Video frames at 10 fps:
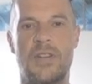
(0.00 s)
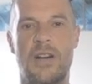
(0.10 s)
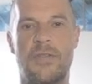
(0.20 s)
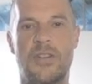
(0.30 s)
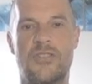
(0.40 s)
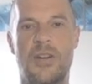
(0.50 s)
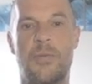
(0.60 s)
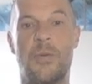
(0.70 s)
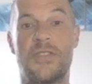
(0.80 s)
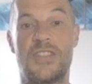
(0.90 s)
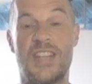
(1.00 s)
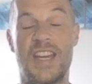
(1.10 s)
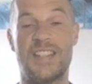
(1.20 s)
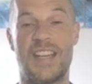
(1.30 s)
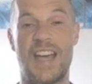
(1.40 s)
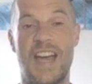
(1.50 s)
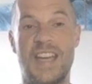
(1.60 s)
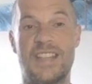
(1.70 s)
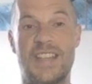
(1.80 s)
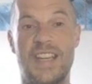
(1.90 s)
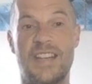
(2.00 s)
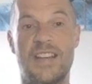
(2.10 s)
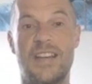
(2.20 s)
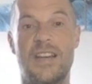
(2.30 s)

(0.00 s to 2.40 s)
No, if I triple the 6, I get 18.